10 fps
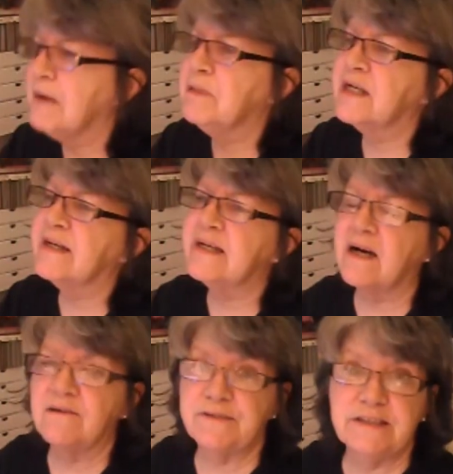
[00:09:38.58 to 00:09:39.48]
better get
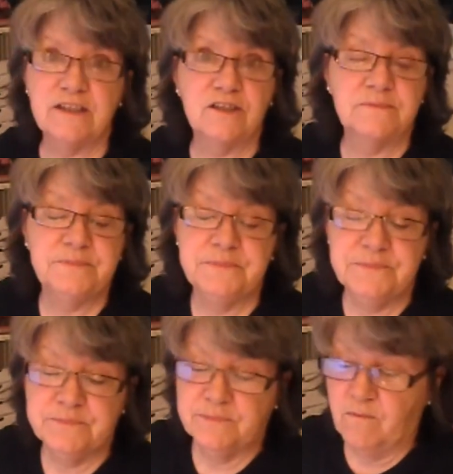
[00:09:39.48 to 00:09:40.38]
off of here
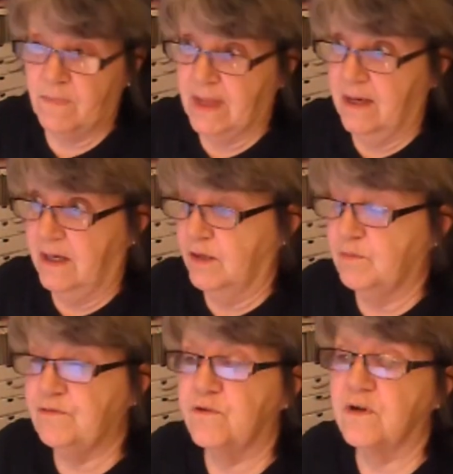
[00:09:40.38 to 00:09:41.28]

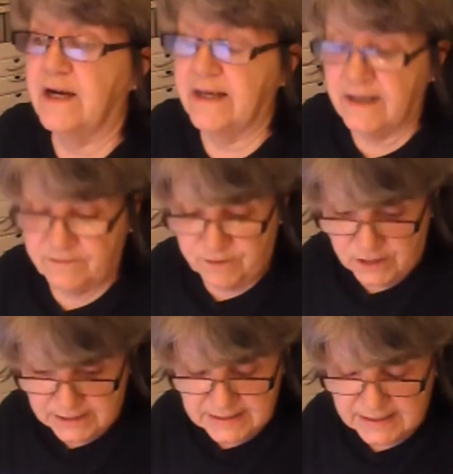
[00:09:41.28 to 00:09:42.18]
before I
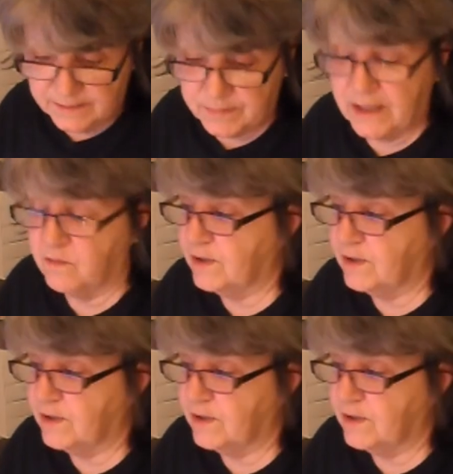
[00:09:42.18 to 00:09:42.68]
fall asleep. I